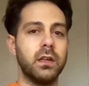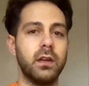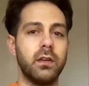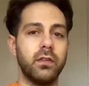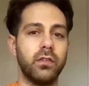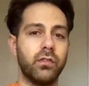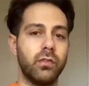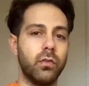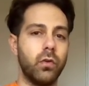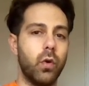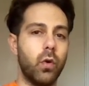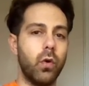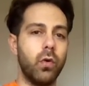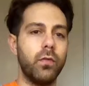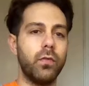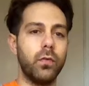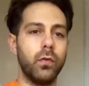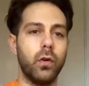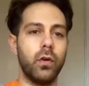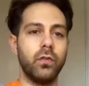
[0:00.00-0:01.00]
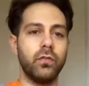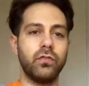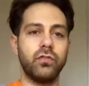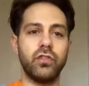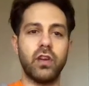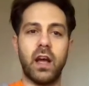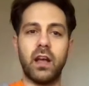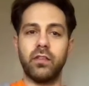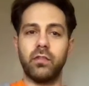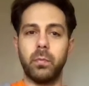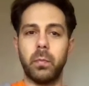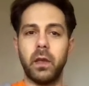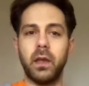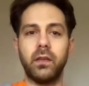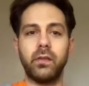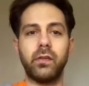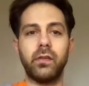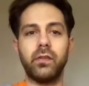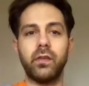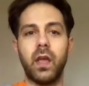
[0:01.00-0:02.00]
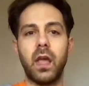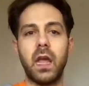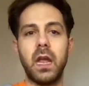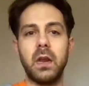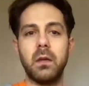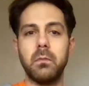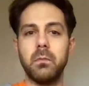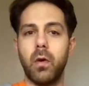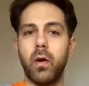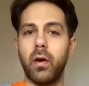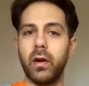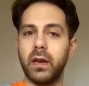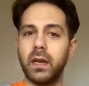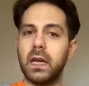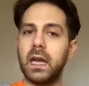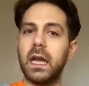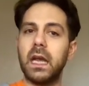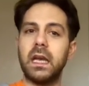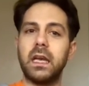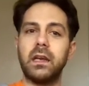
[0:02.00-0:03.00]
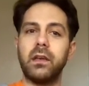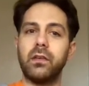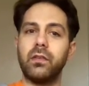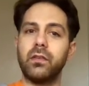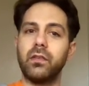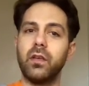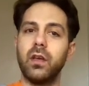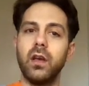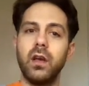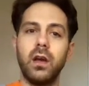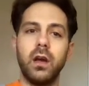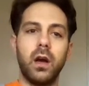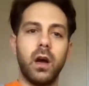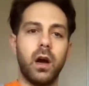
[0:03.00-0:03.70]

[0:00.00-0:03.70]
and there is an awful lot of jazz pieces in minor keys,